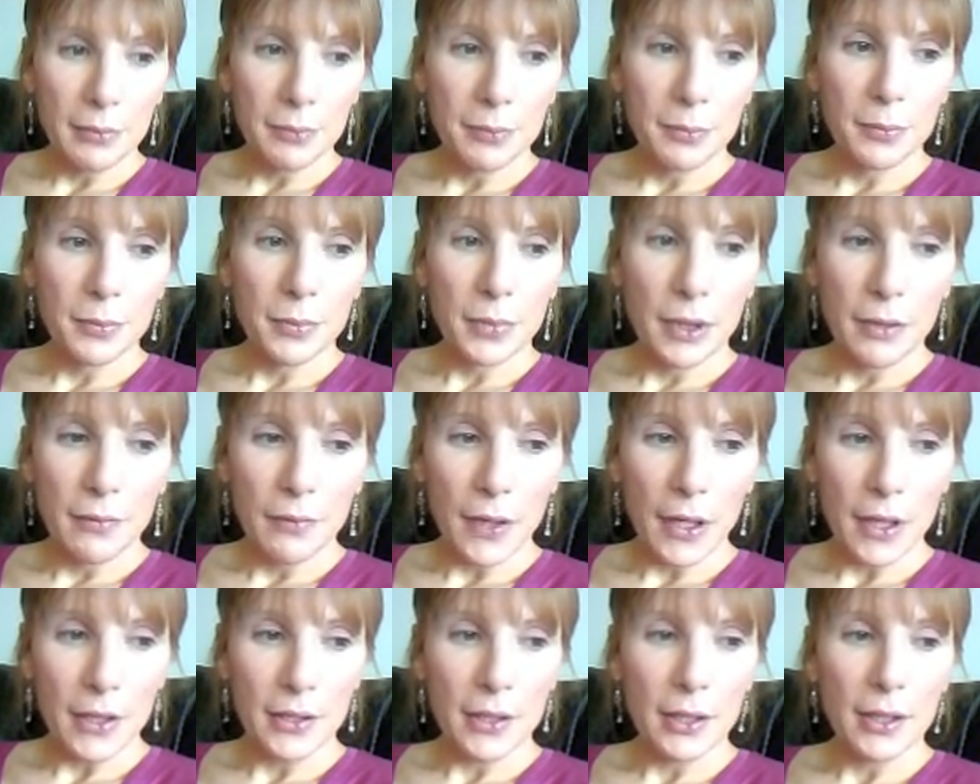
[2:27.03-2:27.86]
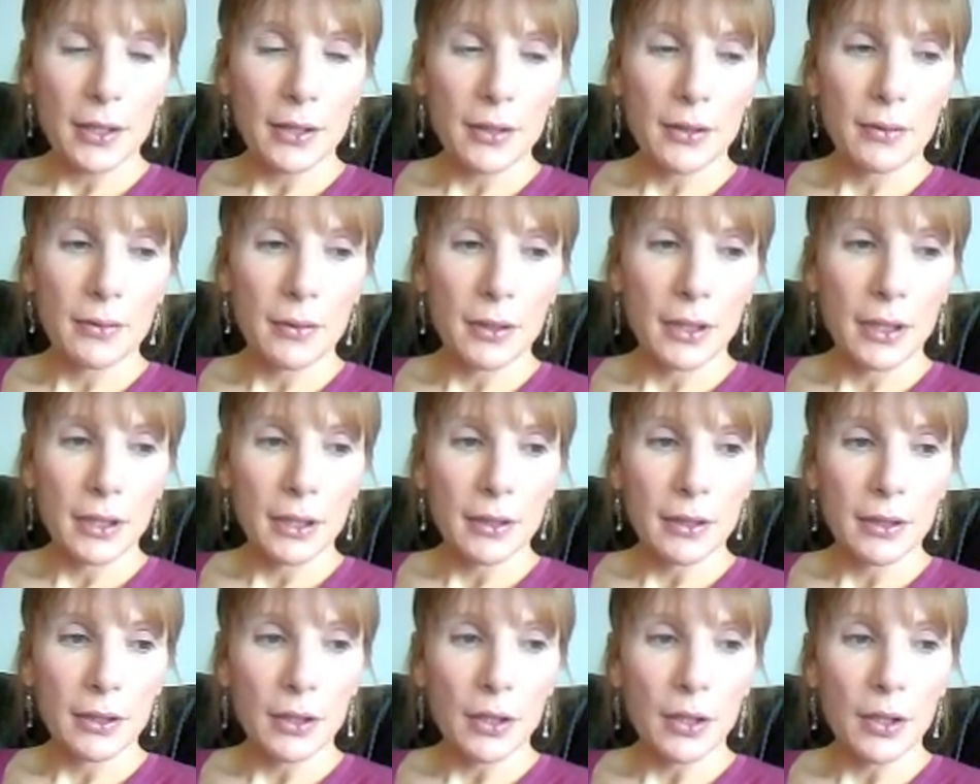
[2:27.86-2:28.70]
months
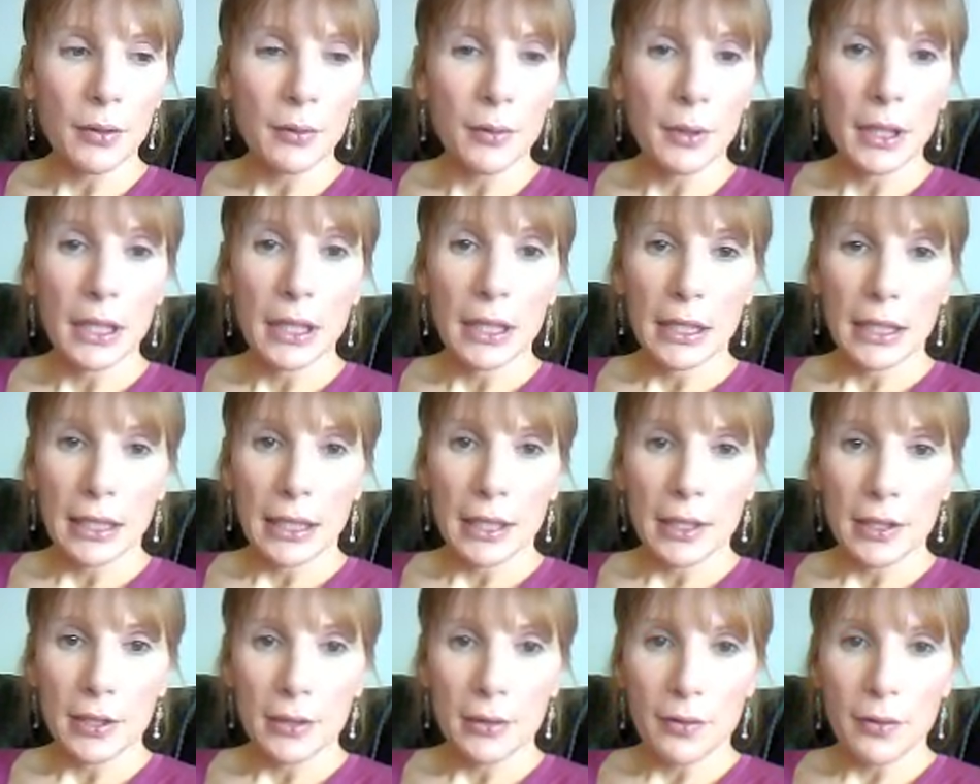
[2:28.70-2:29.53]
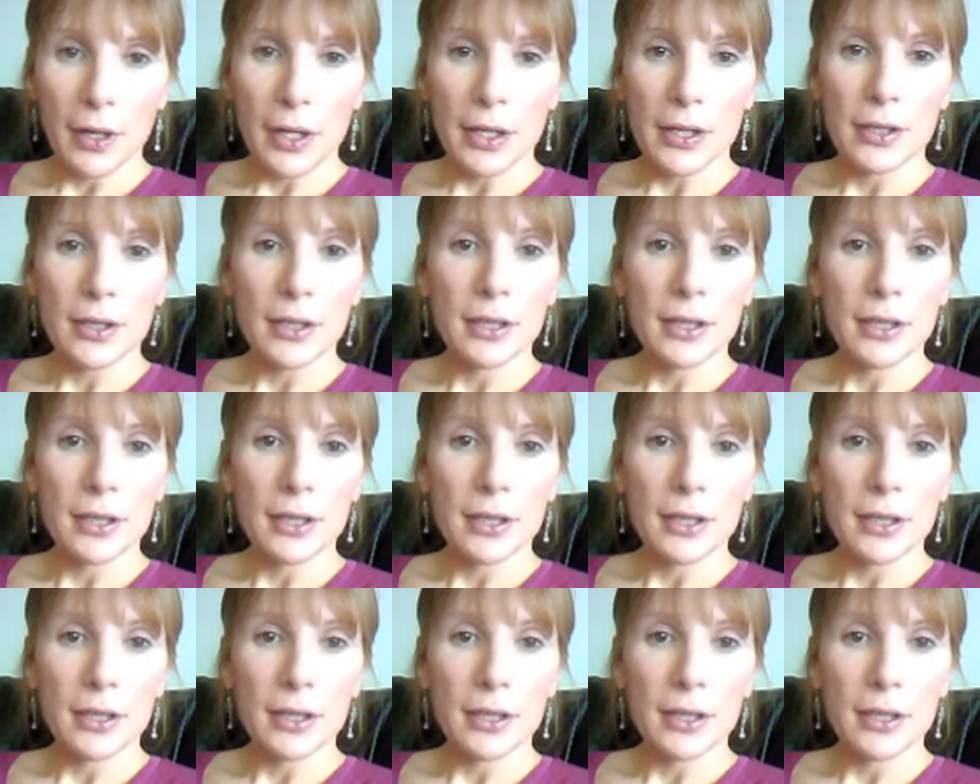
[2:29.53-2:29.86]
of investing in transition.